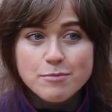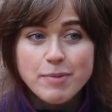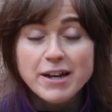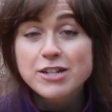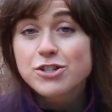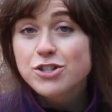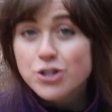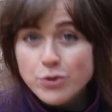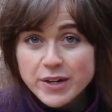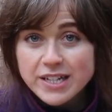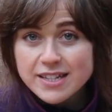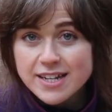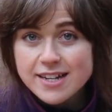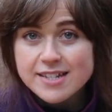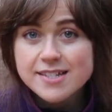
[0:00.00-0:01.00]
By
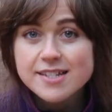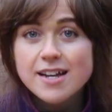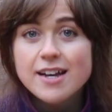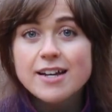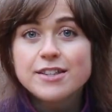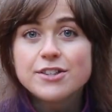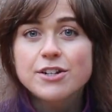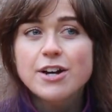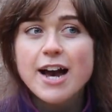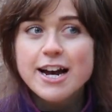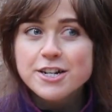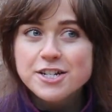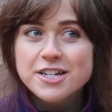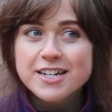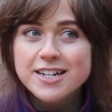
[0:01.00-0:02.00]
doing this, they're
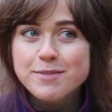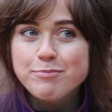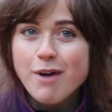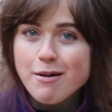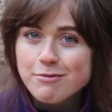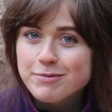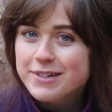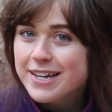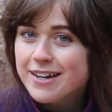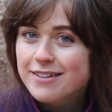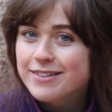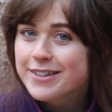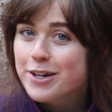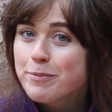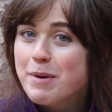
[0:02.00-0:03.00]
actually going to probably get a
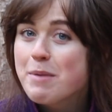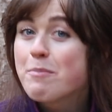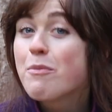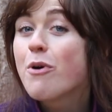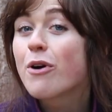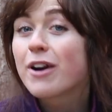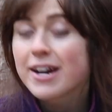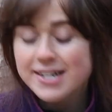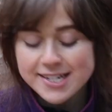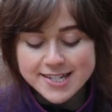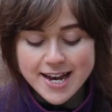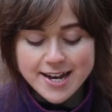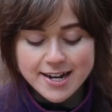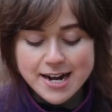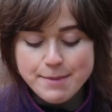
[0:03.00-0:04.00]
little bit more
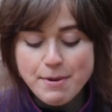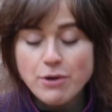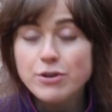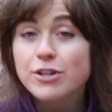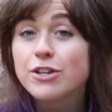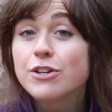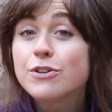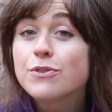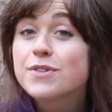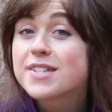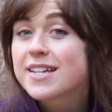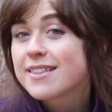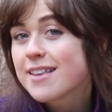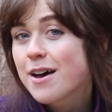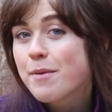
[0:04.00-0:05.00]
excited about
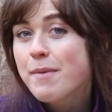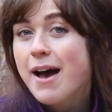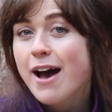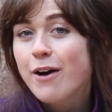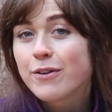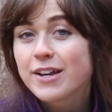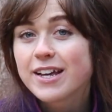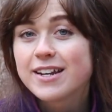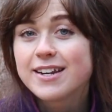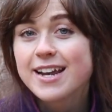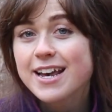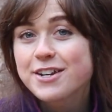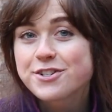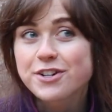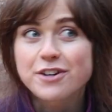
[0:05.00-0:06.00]
using them out in
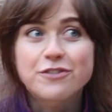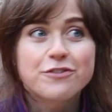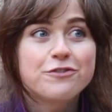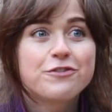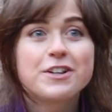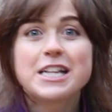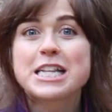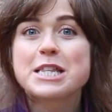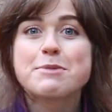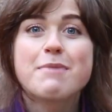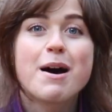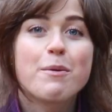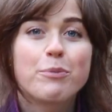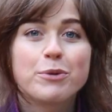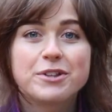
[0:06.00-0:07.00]
nature, filling them
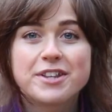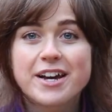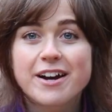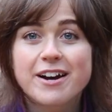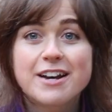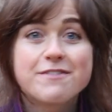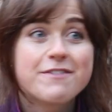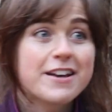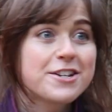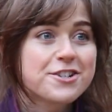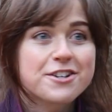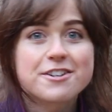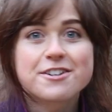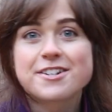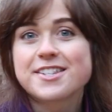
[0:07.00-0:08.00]
up with their
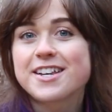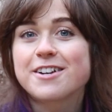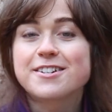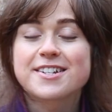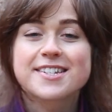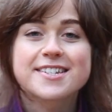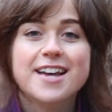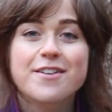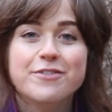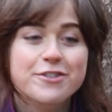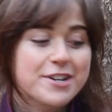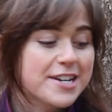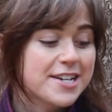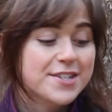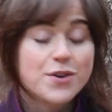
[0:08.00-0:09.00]
adventures, their
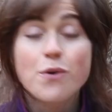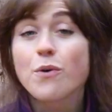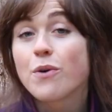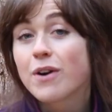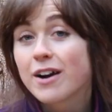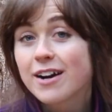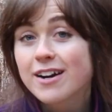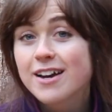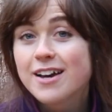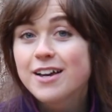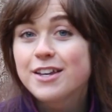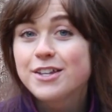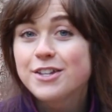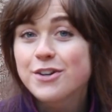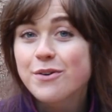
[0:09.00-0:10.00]
discoveries, or
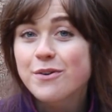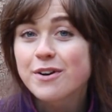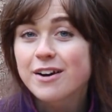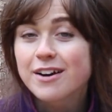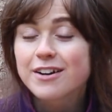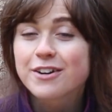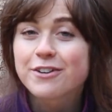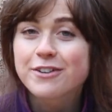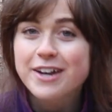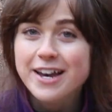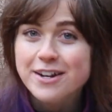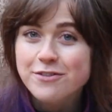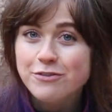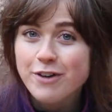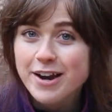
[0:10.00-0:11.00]
your
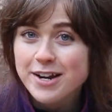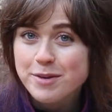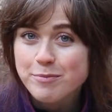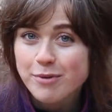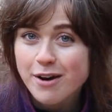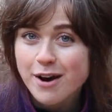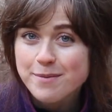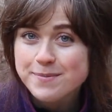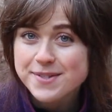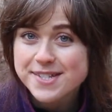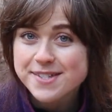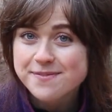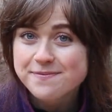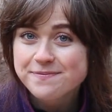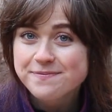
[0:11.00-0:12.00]
creative writing prompts.